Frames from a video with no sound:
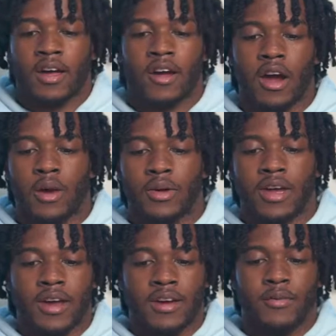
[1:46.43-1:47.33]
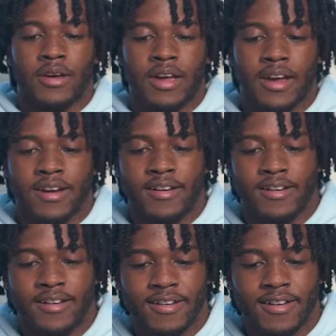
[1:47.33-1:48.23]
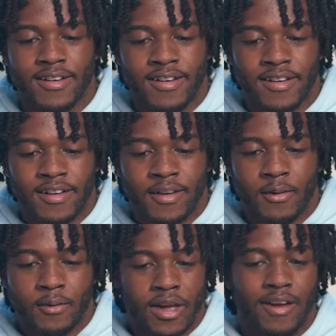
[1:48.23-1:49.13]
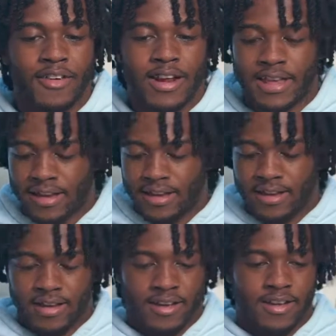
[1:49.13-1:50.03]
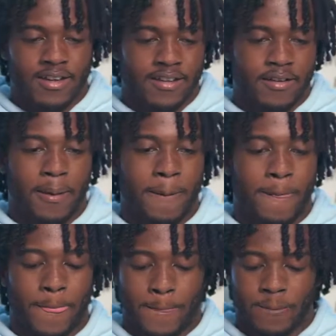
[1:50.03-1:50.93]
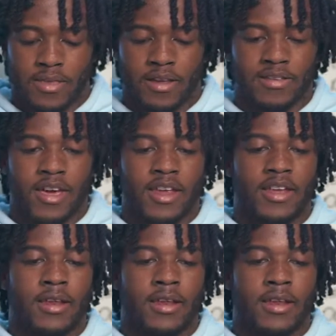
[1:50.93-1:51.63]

right, we here. Y'all ready? Let's get it.